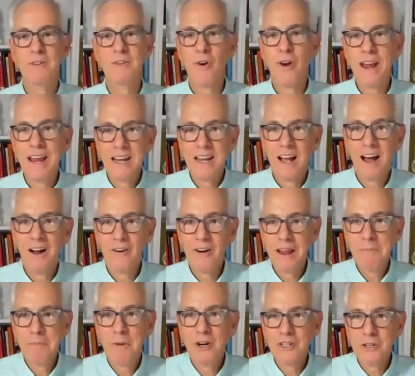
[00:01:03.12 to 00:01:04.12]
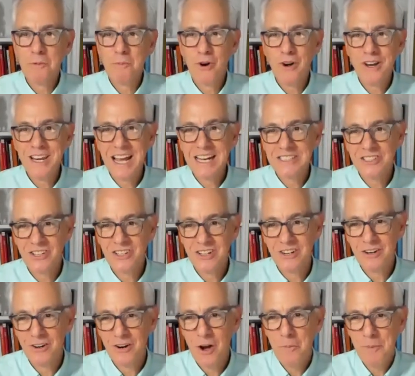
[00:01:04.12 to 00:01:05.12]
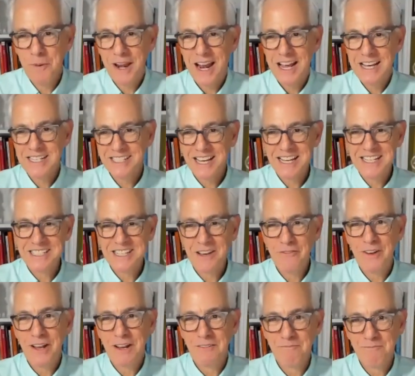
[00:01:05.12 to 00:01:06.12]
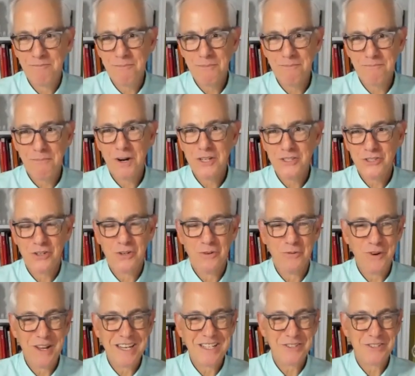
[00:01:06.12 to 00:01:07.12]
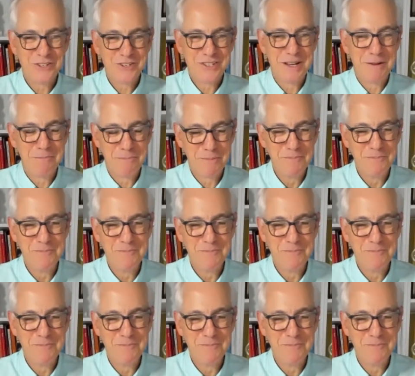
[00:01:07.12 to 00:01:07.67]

Great. All right. Marshall Poindexter, OpenEye Scientific. Marshall, what is your tip?